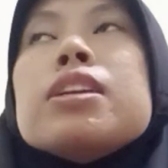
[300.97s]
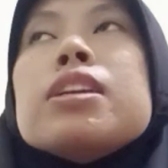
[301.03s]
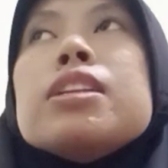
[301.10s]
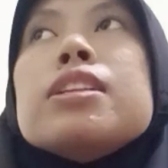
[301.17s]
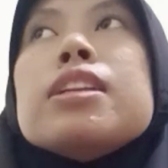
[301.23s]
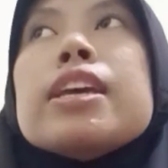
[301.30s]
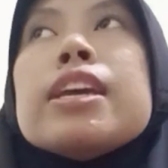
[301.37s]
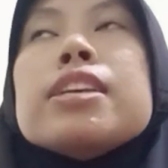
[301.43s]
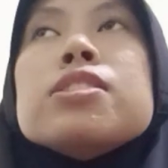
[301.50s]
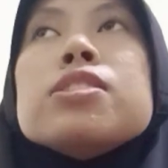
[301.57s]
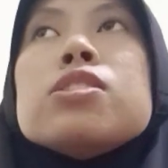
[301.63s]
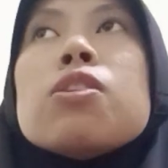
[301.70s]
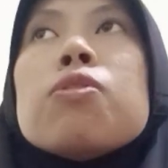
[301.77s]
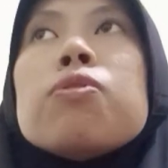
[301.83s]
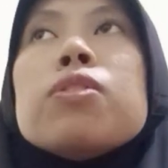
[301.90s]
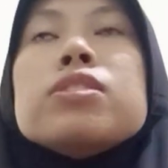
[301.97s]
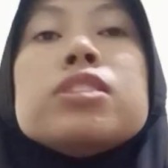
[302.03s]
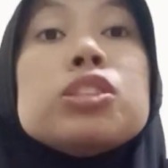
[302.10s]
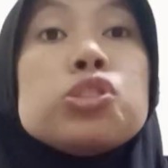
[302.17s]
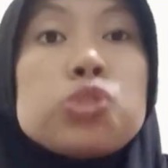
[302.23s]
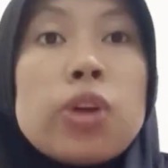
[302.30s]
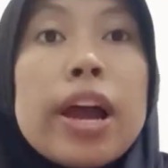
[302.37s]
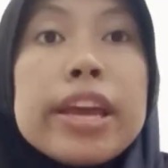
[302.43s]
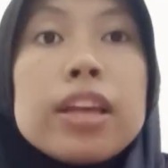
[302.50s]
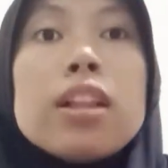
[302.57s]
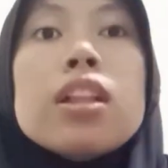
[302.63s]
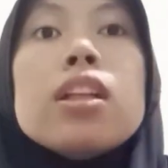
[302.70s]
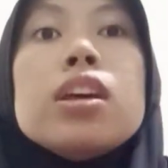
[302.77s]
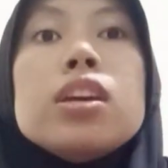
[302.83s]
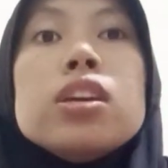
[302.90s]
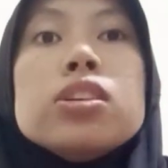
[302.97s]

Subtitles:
in his novel The Trial,